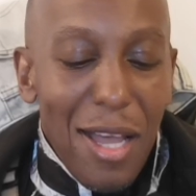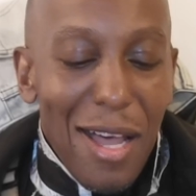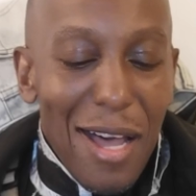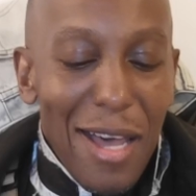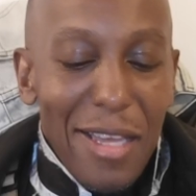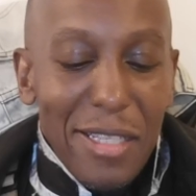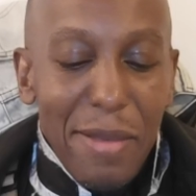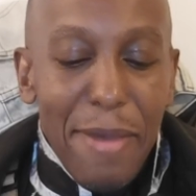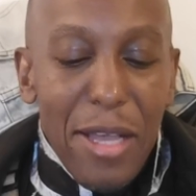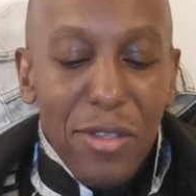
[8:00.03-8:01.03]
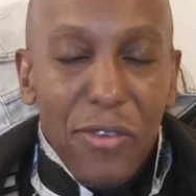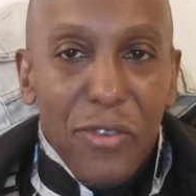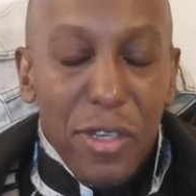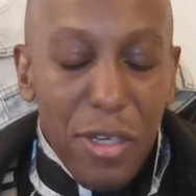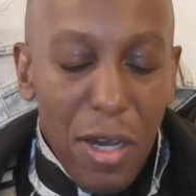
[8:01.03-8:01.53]
highest amount
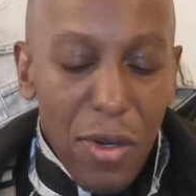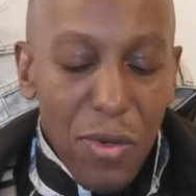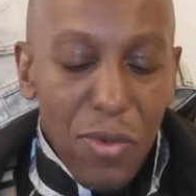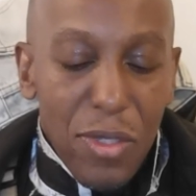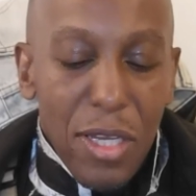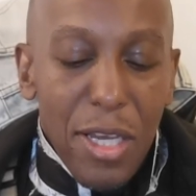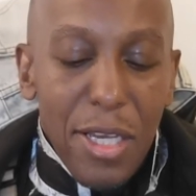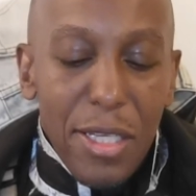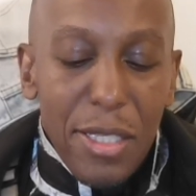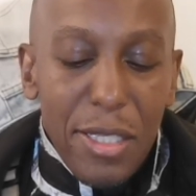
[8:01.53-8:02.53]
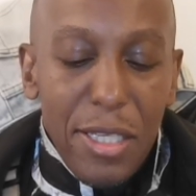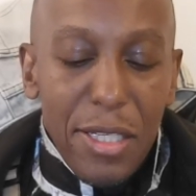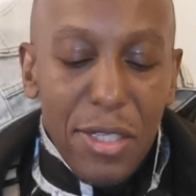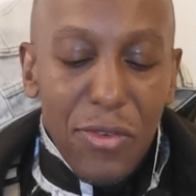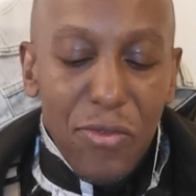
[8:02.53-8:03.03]
of gold
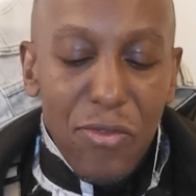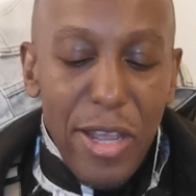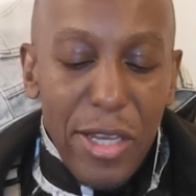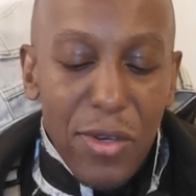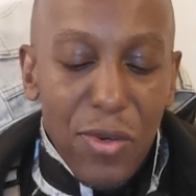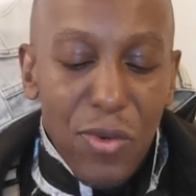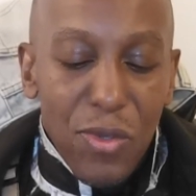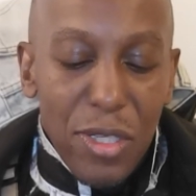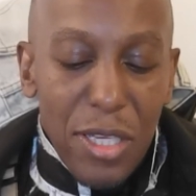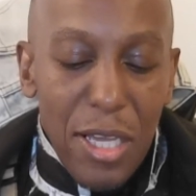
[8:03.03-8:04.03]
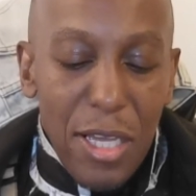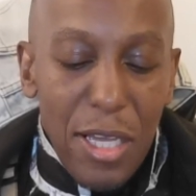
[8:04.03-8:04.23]
since records